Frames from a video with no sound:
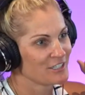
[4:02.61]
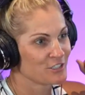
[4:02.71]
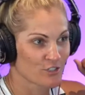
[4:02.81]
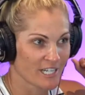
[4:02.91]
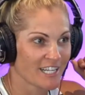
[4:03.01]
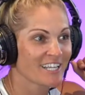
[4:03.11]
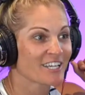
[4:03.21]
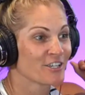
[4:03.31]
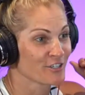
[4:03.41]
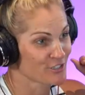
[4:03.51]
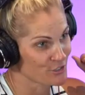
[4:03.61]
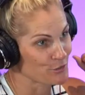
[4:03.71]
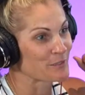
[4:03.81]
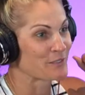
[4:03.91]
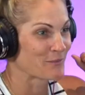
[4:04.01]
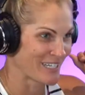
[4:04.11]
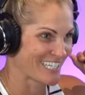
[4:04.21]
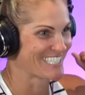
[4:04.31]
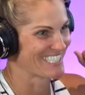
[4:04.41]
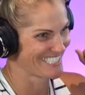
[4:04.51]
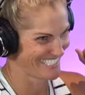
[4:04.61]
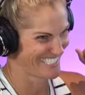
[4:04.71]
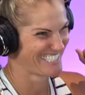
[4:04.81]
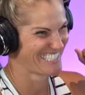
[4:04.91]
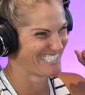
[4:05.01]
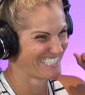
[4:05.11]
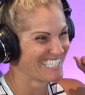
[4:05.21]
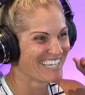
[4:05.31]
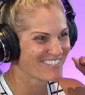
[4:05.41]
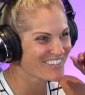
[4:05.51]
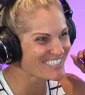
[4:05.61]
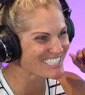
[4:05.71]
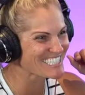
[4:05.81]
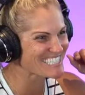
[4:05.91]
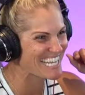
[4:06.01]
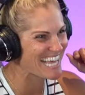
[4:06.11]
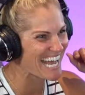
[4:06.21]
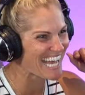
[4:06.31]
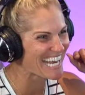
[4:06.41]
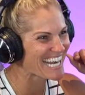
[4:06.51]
Drink your stupid water. Have you ever heard her say that?